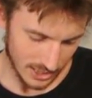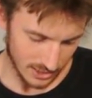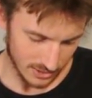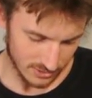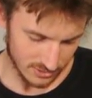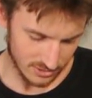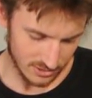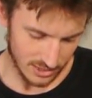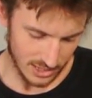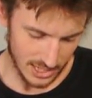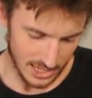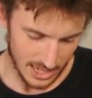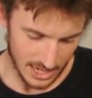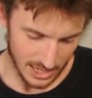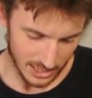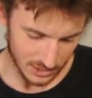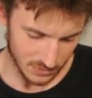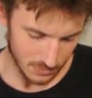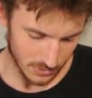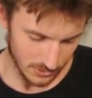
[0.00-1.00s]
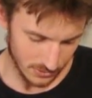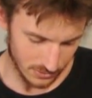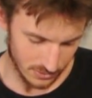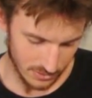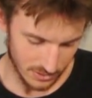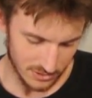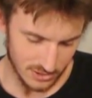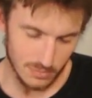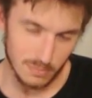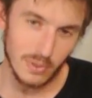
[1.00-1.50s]
asks, Hey Hacksmith,
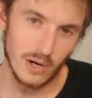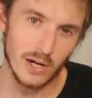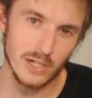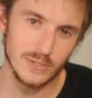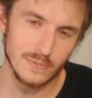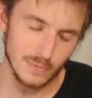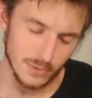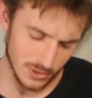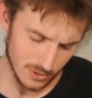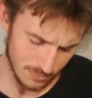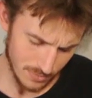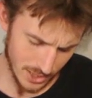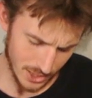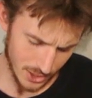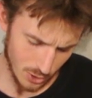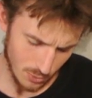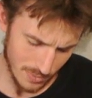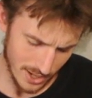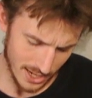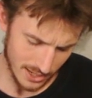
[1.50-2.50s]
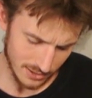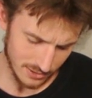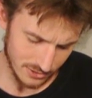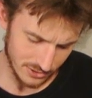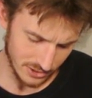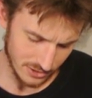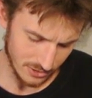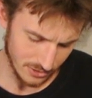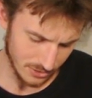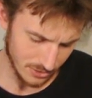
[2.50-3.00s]
is it possible to make pneumatic
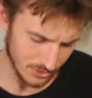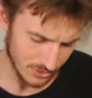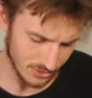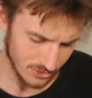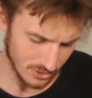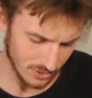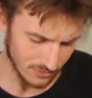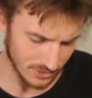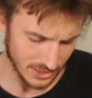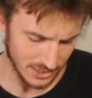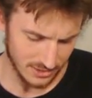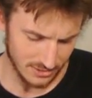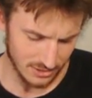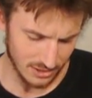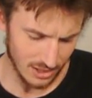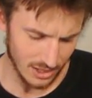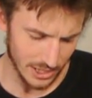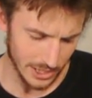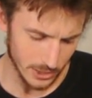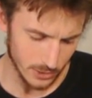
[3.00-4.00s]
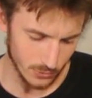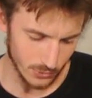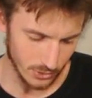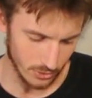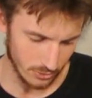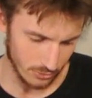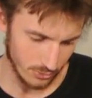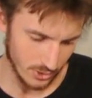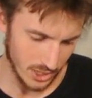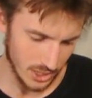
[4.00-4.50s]
cylinders of any size with
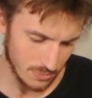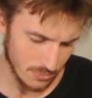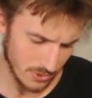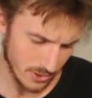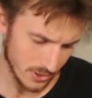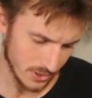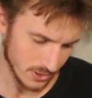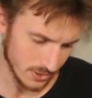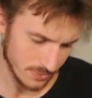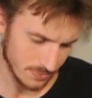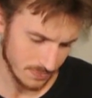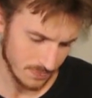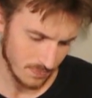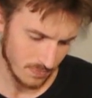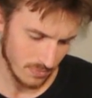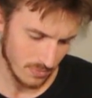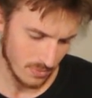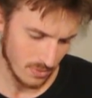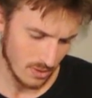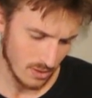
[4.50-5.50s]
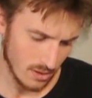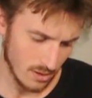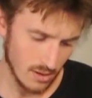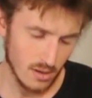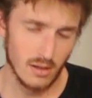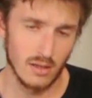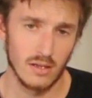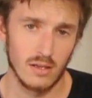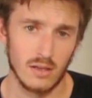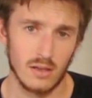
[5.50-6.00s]
a 3D printer?
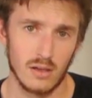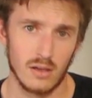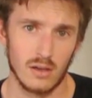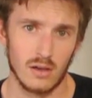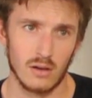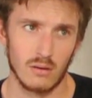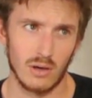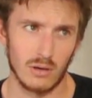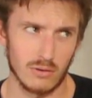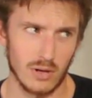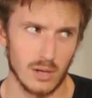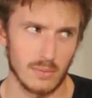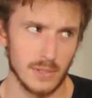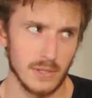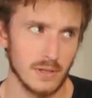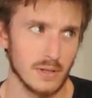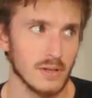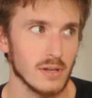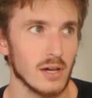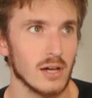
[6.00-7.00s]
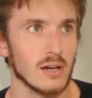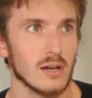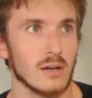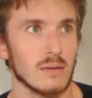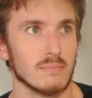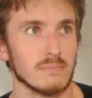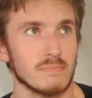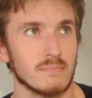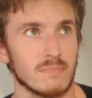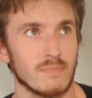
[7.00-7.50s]
Well, Robbie,
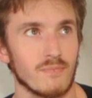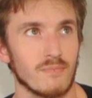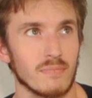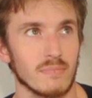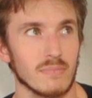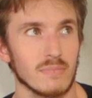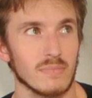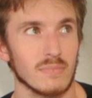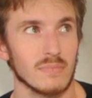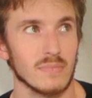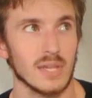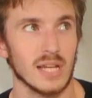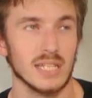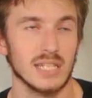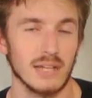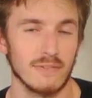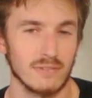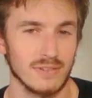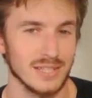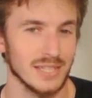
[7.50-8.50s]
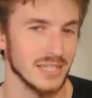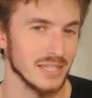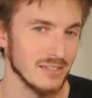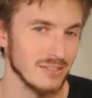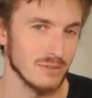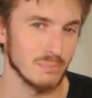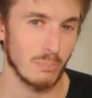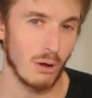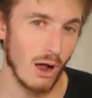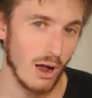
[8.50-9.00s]
um, definitely
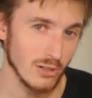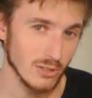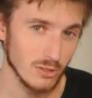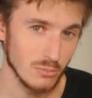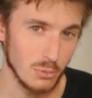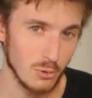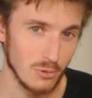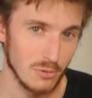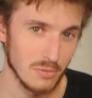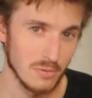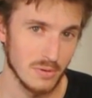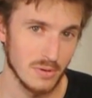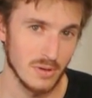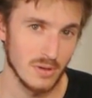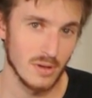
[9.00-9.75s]
is possible,